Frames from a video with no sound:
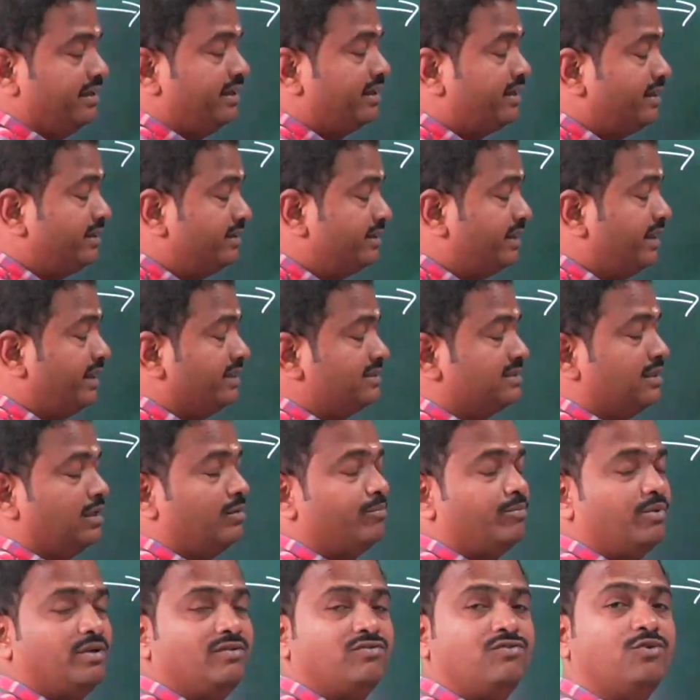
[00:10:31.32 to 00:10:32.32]
in the
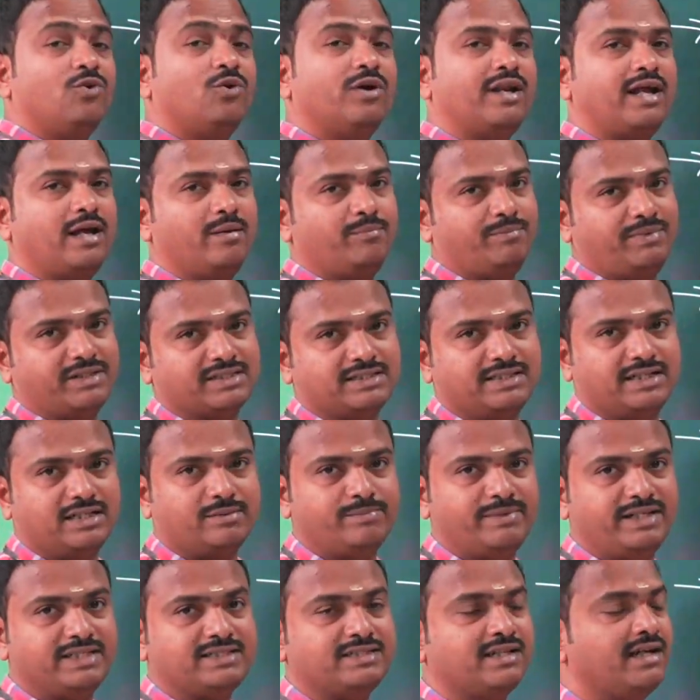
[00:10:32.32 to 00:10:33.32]
example 4 amperes. That
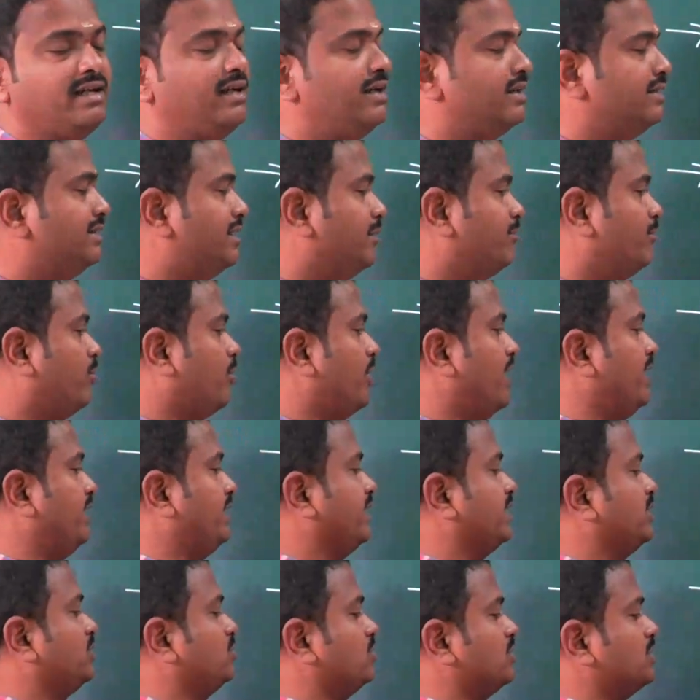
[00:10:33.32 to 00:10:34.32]
means the
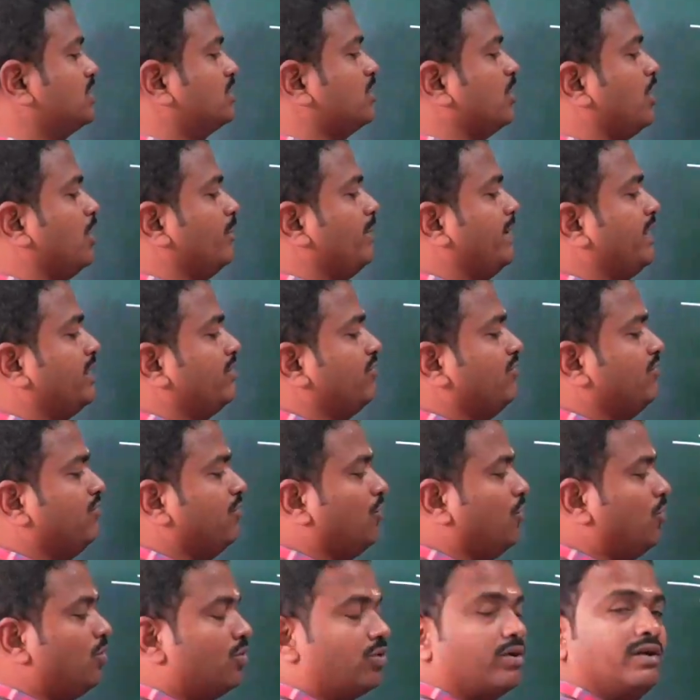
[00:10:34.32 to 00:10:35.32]
pointer should stop at
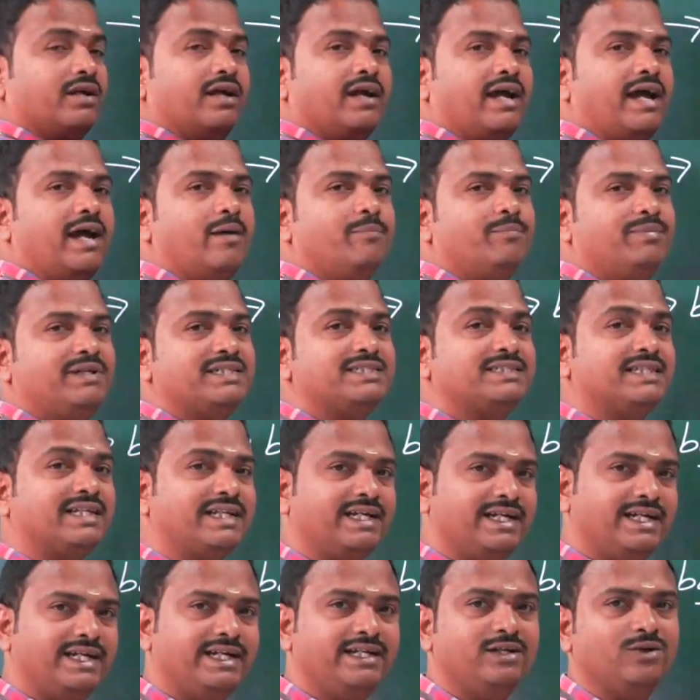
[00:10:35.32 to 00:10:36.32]
4 amperes
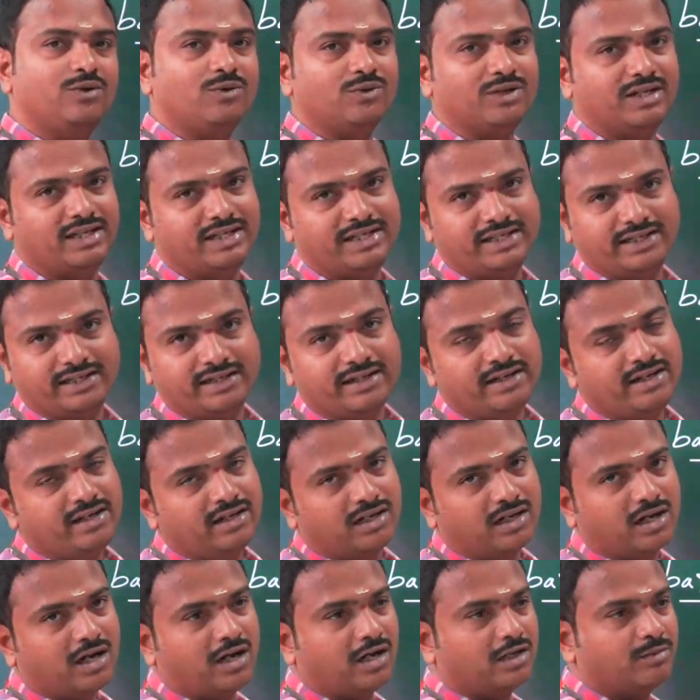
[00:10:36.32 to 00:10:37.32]
reading only,
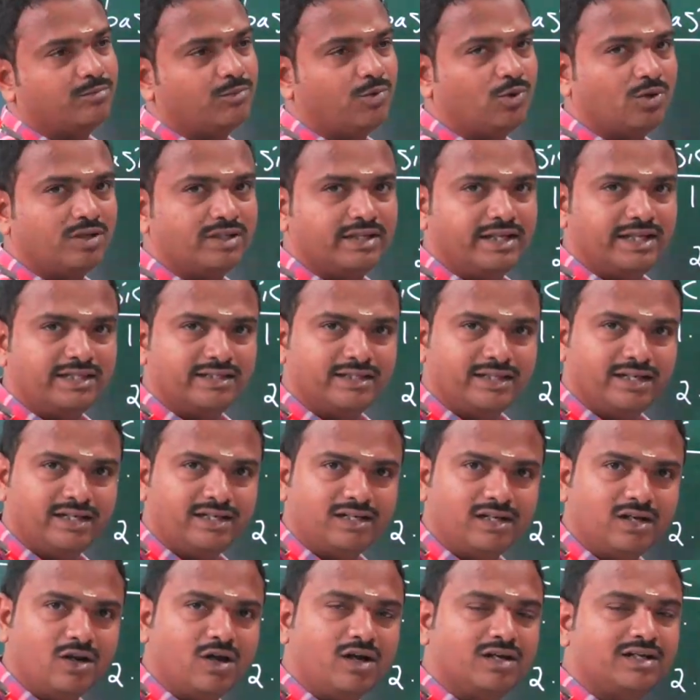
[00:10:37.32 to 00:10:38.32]
not more than
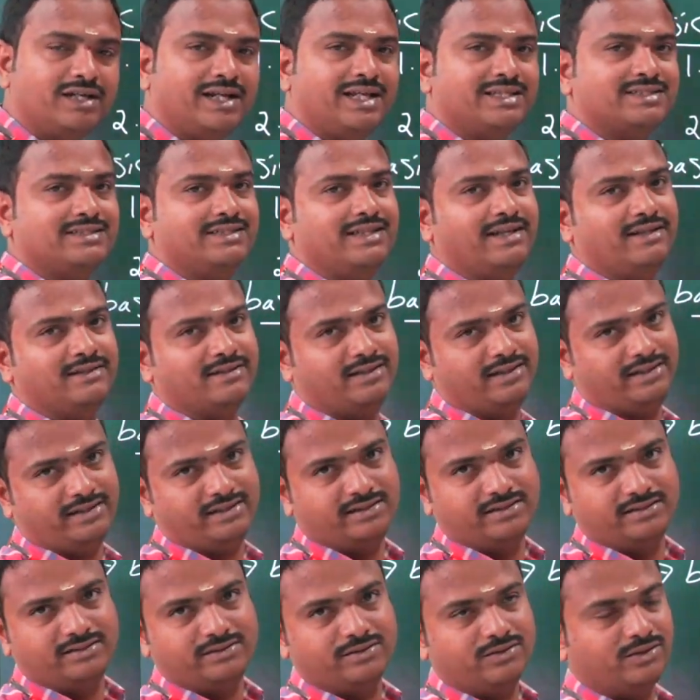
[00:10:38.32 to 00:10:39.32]
that, not less than that.
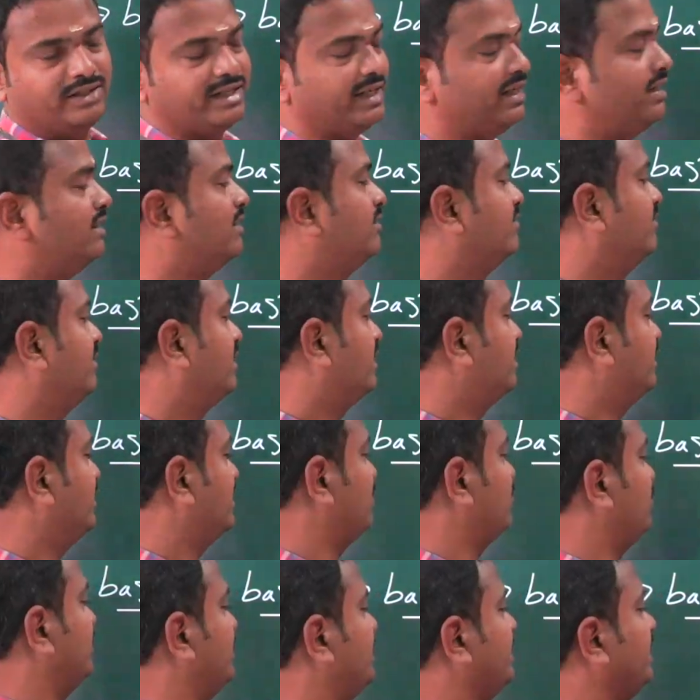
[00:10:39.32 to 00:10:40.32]
Okay, for
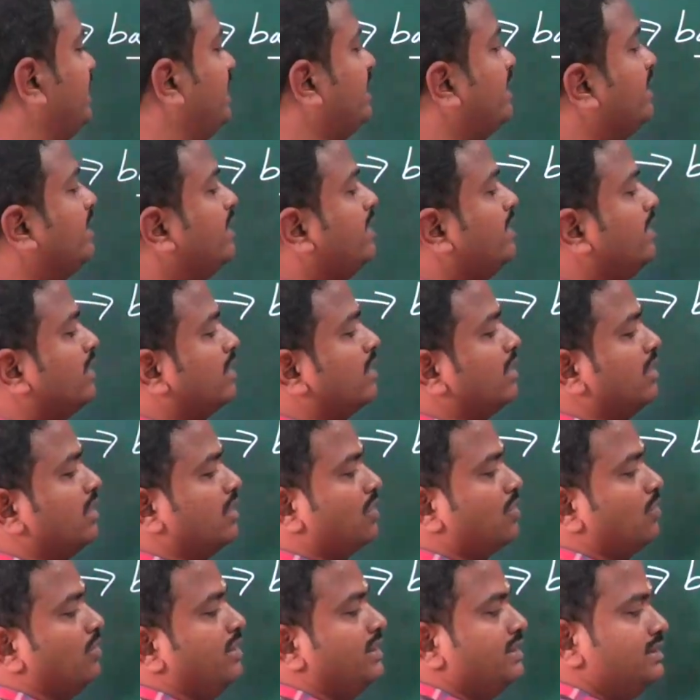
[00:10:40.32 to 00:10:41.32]
that we need a
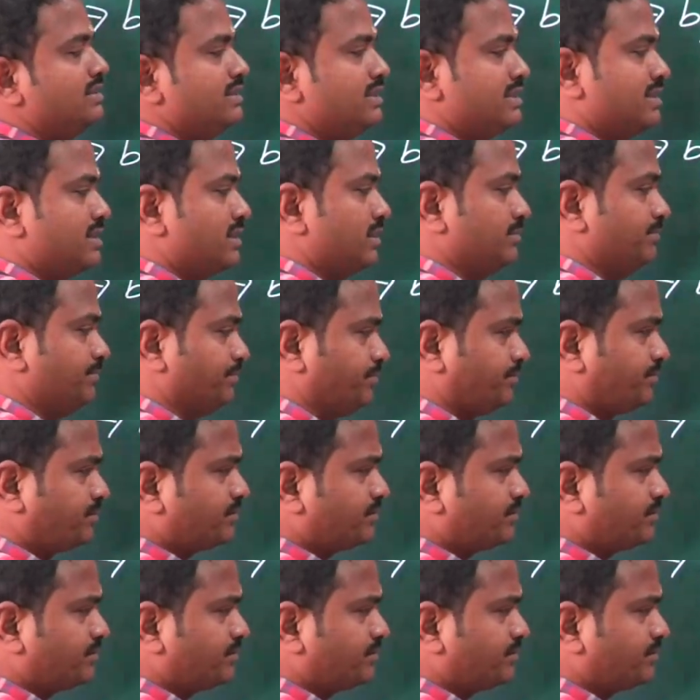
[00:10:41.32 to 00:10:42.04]
controlling system.